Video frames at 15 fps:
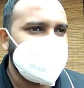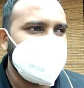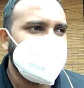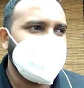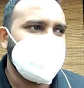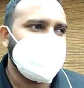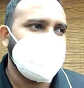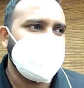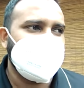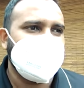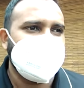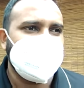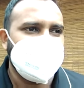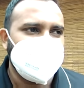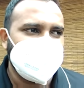is
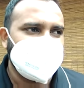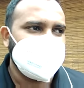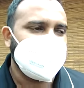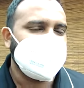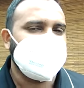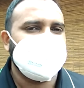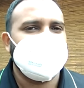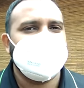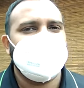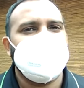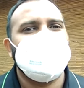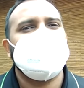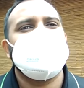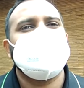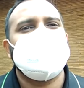there, Ahmad Shazni,
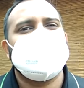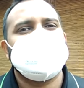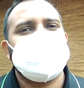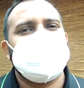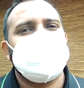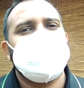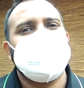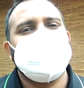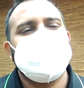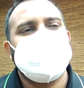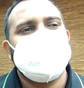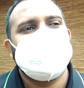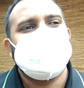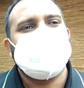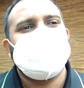Mohammed Fazal,
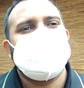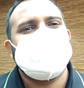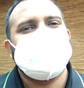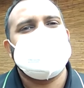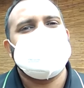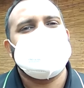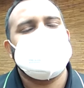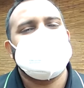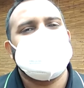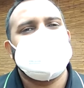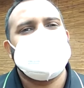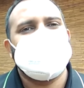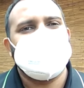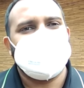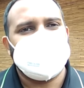
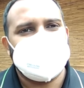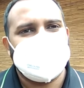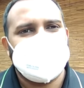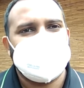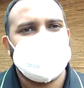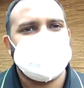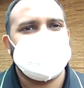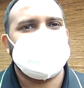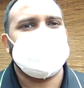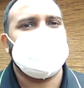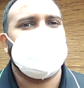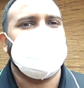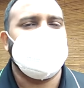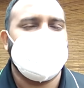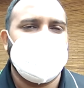Nifraz,
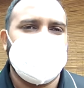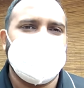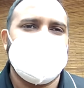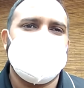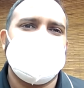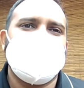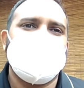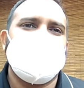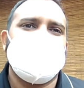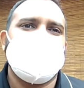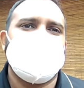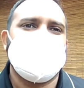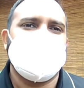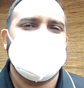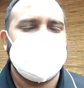Aman.
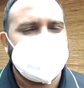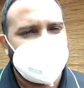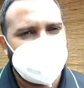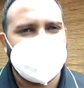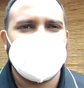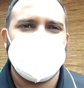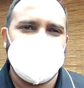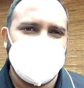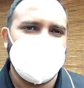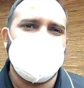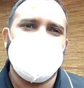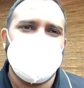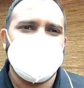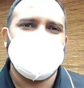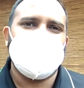There are quite a
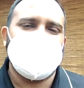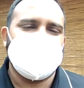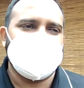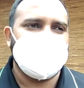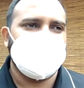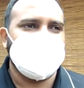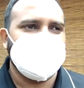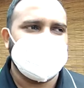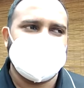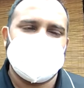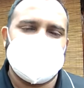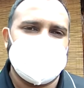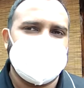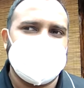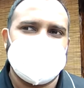few, but yes,
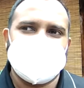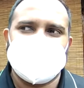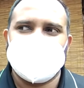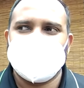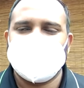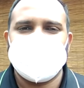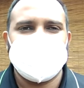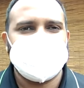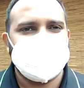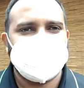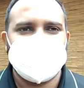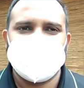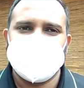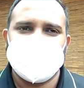I can say 6.